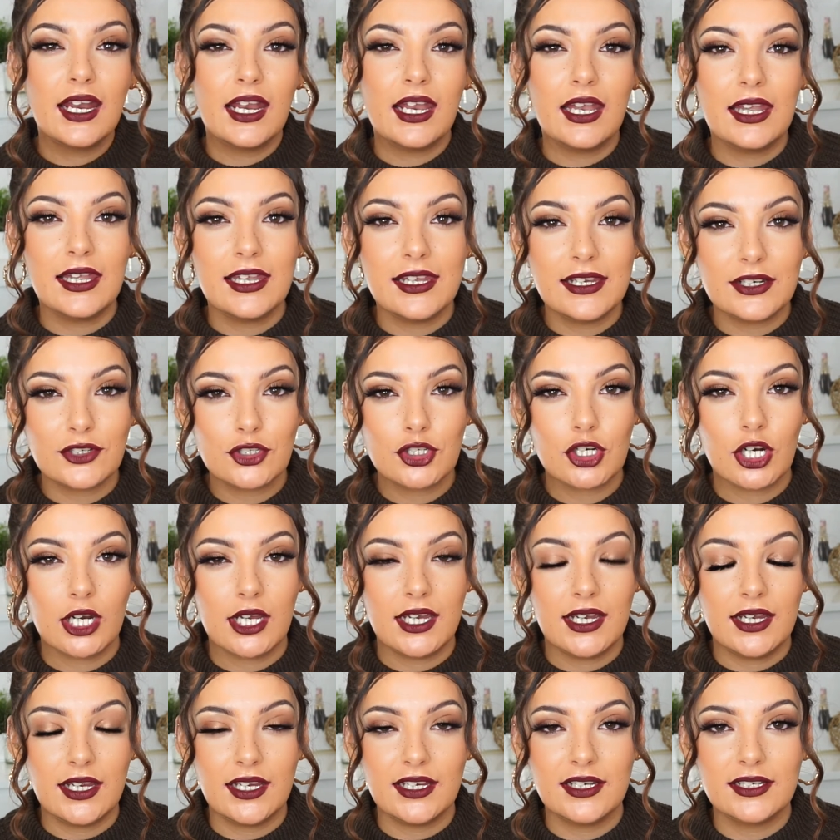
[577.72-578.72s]

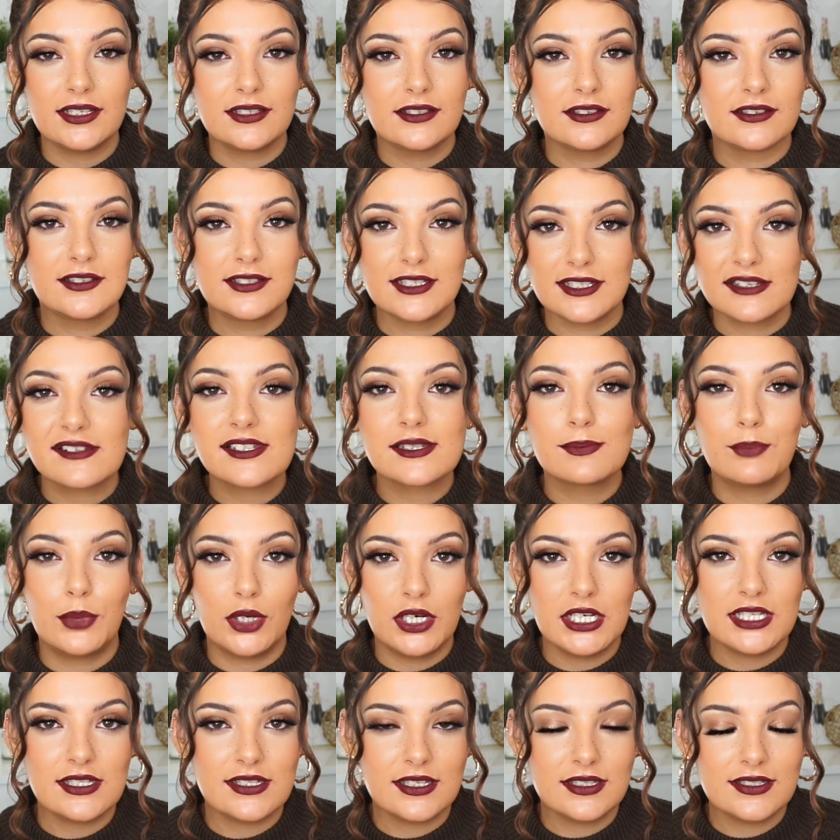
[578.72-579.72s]
literally
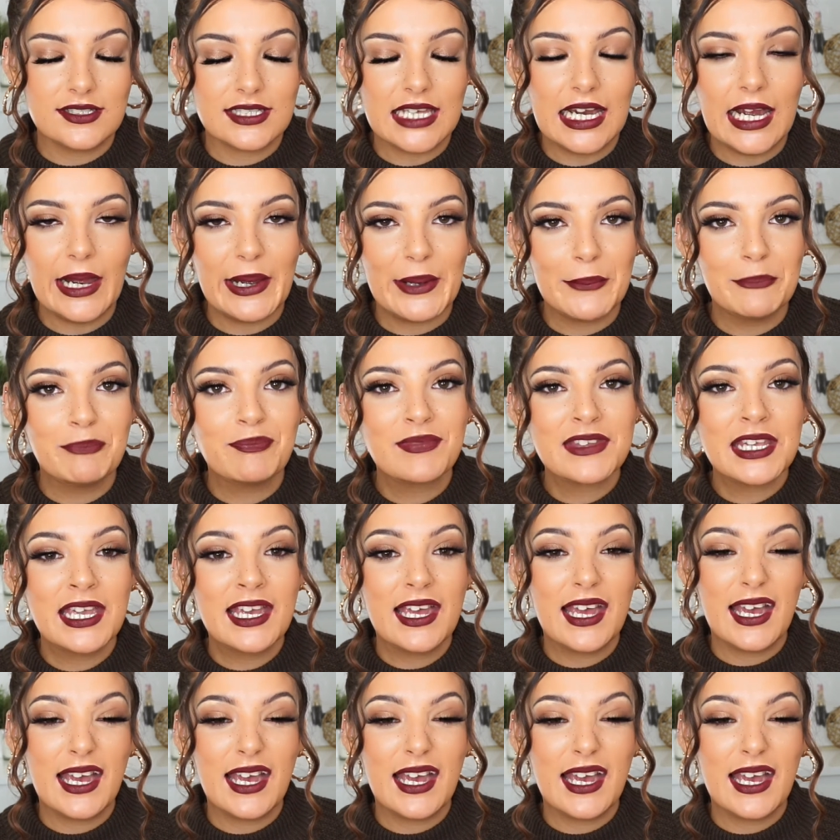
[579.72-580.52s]
despises them.